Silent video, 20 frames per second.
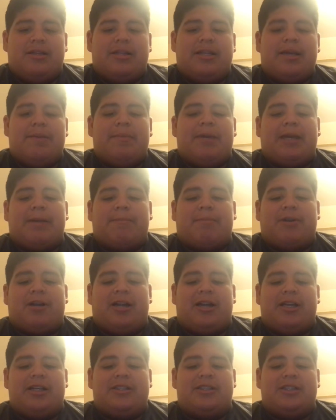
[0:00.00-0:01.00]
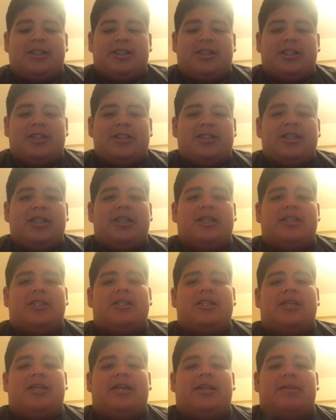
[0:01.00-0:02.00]
they make products such as
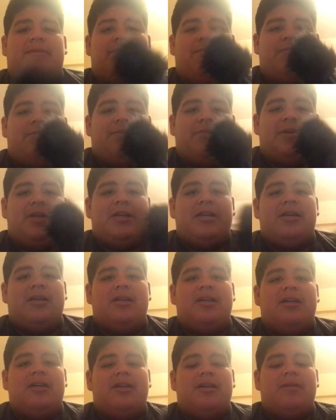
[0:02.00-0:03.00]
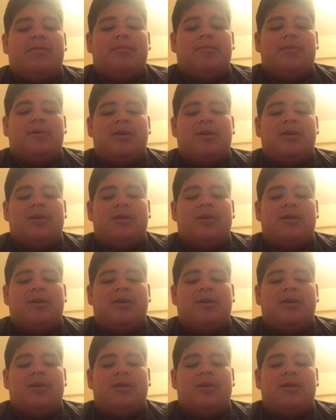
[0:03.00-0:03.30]
these and he